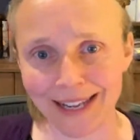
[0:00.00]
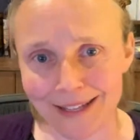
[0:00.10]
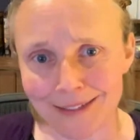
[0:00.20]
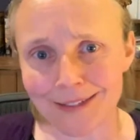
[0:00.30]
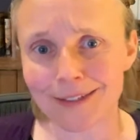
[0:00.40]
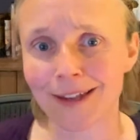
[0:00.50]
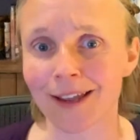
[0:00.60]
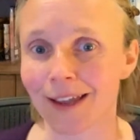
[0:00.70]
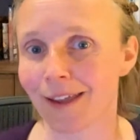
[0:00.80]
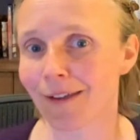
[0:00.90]
list
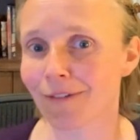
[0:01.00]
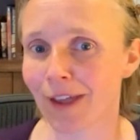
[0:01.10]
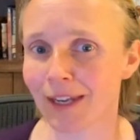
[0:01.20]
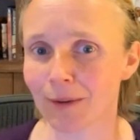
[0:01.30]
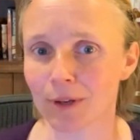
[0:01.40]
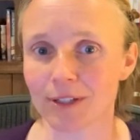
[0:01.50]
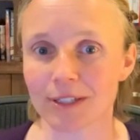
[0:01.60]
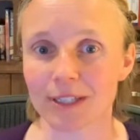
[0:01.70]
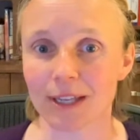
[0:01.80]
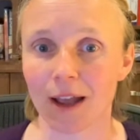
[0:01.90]
if
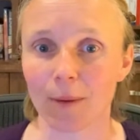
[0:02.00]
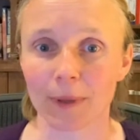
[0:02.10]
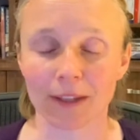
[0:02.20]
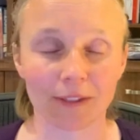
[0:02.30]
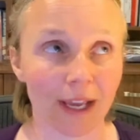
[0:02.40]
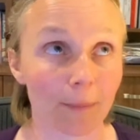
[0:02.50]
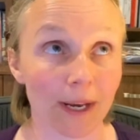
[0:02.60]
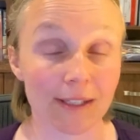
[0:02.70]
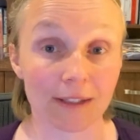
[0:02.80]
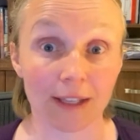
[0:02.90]
anyone's in that
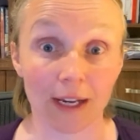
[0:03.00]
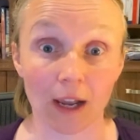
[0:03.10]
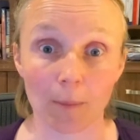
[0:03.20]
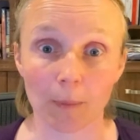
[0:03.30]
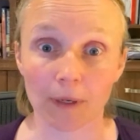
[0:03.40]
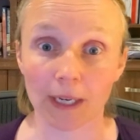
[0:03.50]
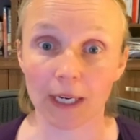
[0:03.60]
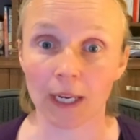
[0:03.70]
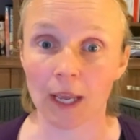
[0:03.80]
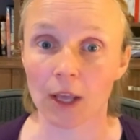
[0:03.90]
place in their
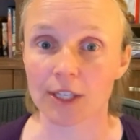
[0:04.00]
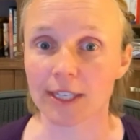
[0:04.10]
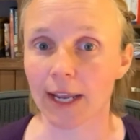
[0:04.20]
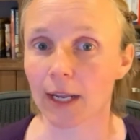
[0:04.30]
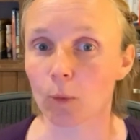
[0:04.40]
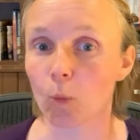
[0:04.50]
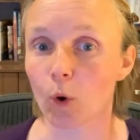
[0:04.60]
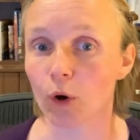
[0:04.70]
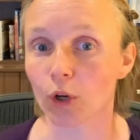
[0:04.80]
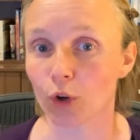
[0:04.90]
company, saying
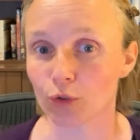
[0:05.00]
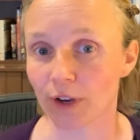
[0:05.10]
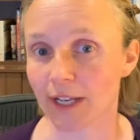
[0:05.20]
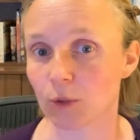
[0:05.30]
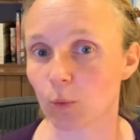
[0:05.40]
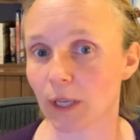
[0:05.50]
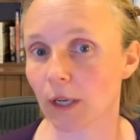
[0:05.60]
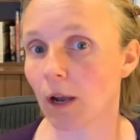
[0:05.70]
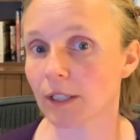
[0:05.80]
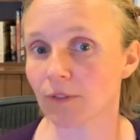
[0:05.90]
what contracts we're
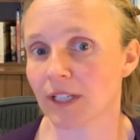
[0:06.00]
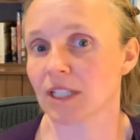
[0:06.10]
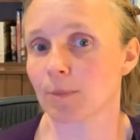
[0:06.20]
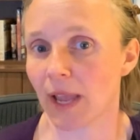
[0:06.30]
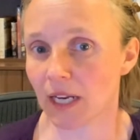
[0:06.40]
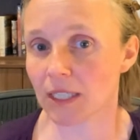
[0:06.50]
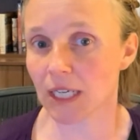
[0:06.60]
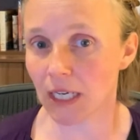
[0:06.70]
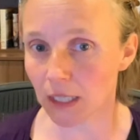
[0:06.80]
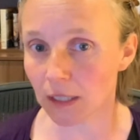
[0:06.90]
kind of
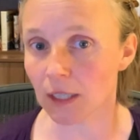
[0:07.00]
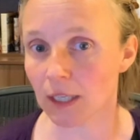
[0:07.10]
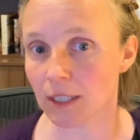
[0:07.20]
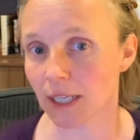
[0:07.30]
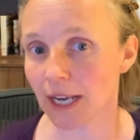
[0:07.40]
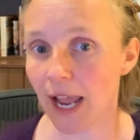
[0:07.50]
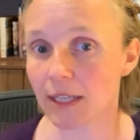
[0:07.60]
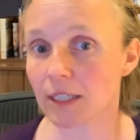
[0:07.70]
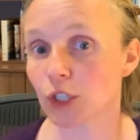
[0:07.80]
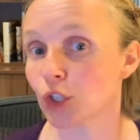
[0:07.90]
expecting to
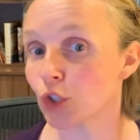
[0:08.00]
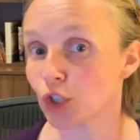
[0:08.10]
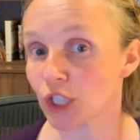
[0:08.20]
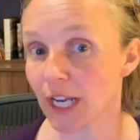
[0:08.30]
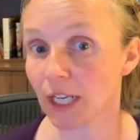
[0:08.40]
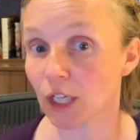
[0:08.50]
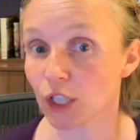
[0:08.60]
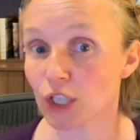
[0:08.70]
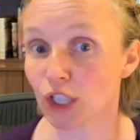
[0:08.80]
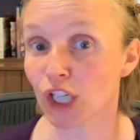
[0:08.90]
let, and you could take a
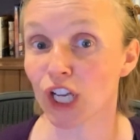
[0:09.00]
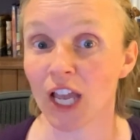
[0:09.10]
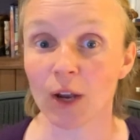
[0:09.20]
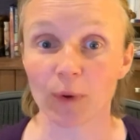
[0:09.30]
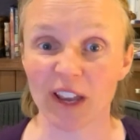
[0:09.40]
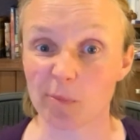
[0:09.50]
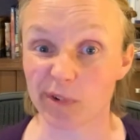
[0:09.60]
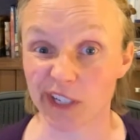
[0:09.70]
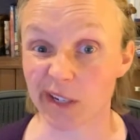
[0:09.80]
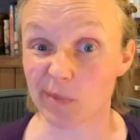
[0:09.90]
look. We have
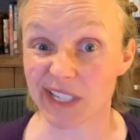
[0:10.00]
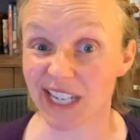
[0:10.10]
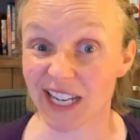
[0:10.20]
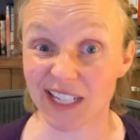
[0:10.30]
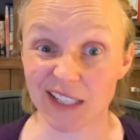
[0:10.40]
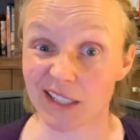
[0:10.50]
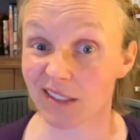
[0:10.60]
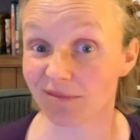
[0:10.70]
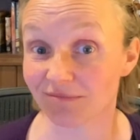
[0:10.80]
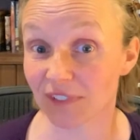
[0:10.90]
procurement
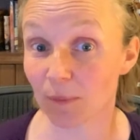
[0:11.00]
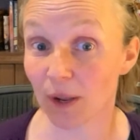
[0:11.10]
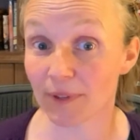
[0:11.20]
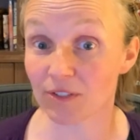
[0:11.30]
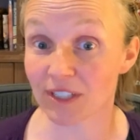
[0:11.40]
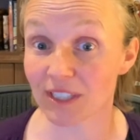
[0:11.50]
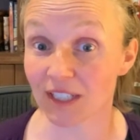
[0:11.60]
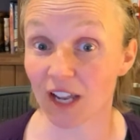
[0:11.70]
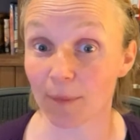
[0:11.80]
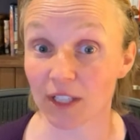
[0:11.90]
days. You might be interested
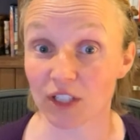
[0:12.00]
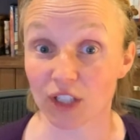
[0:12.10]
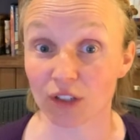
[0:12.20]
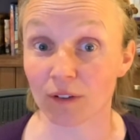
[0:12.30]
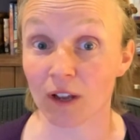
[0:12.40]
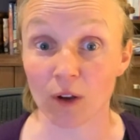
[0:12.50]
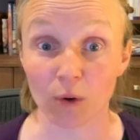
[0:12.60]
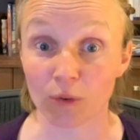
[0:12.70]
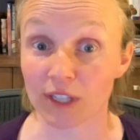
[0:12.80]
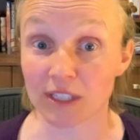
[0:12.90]
in coming to.
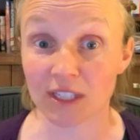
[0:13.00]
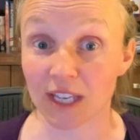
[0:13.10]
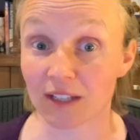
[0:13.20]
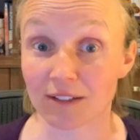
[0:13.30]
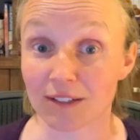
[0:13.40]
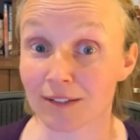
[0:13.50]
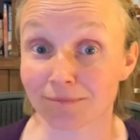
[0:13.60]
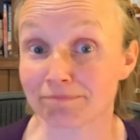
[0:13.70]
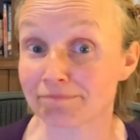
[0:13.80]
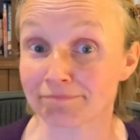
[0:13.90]
All these
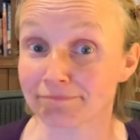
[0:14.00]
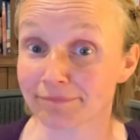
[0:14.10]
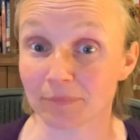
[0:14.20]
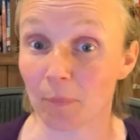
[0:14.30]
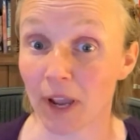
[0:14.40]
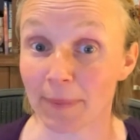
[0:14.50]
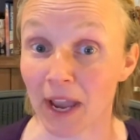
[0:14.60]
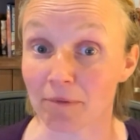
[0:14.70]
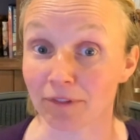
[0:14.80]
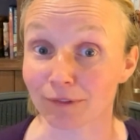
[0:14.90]
things might be
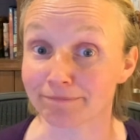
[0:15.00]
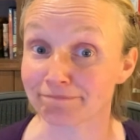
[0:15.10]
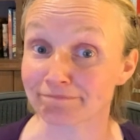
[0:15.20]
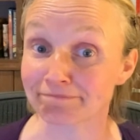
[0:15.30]
helpful.